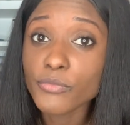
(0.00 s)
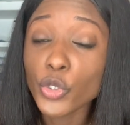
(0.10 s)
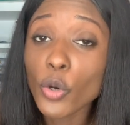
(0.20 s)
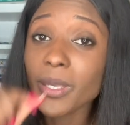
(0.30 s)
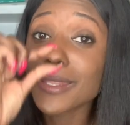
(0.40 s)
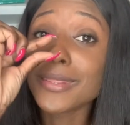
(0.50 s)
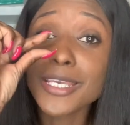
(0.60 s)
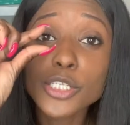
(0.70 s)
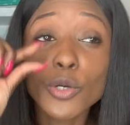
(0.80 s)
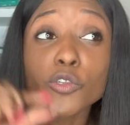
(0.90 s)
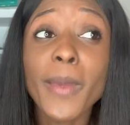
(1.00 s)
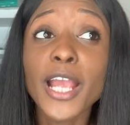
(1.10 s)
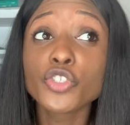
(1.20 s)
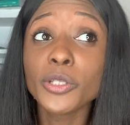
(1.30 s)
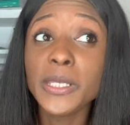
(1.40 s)
you know, being this close to
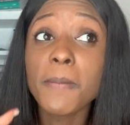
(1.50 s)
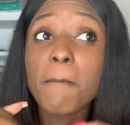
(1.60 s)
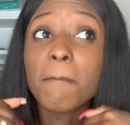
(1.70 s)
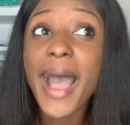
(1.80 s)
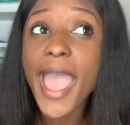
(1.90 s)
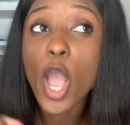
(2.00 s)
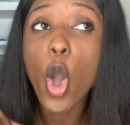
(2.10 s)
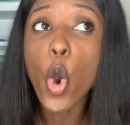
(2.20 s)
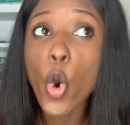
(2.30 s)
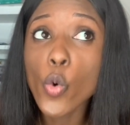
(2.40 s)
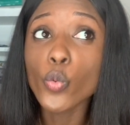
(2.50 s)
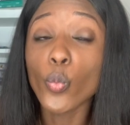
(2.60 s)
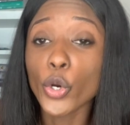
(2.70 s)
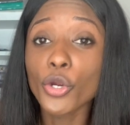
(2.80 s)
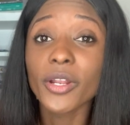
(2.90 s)
actually my
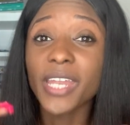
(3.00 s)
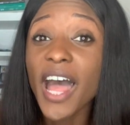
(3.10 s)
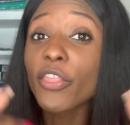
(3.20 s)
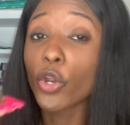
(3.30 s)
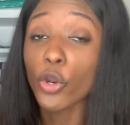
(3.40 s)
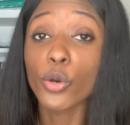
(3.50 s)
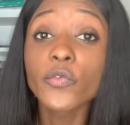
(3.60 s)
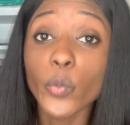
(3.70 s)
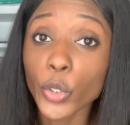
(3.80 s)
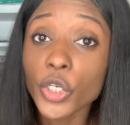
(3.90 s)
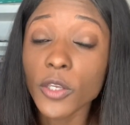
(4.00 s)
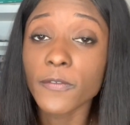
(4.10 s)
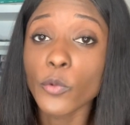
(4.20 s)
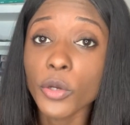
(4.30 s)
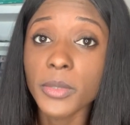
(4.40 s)
own work, not the curve working
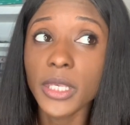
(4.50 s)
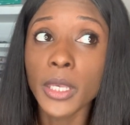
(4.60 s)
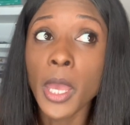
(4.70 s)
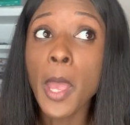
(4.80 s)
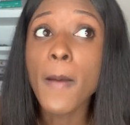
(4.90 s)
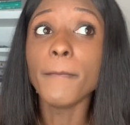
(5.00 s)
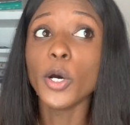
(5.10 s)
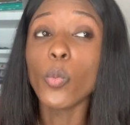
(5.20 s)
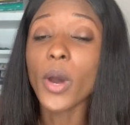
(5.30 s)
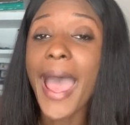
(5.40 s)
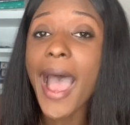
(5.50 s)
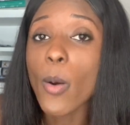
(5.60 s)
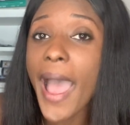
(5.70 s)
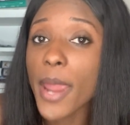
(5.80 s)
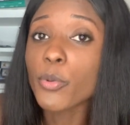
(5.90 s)
for me, but what,
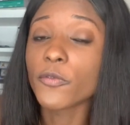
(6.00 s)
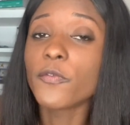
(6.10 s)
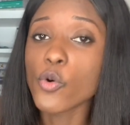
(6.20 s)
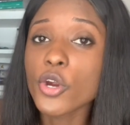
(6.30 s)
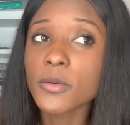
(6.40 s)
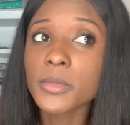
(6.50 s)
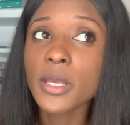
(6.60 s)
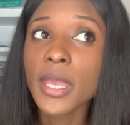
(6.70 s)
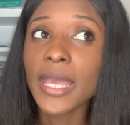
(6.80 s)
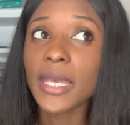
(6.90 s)
how I performed,